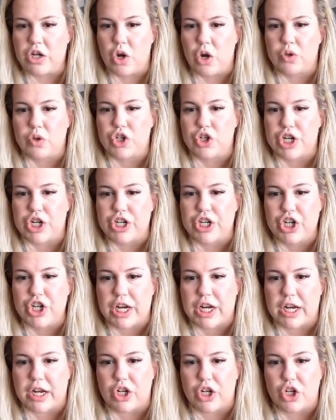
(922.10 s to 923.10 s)
No,
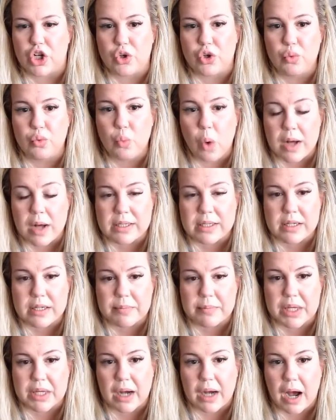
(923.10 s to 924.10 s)
Gigi, you won
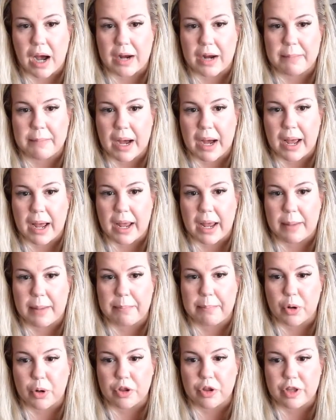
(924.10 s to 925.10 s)
something on
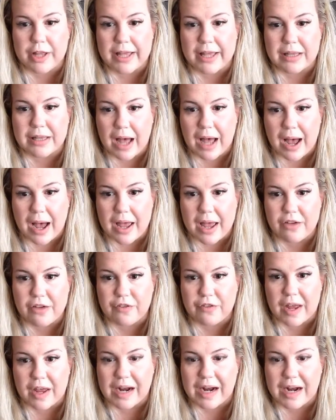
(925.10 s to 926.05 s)
my birthday live,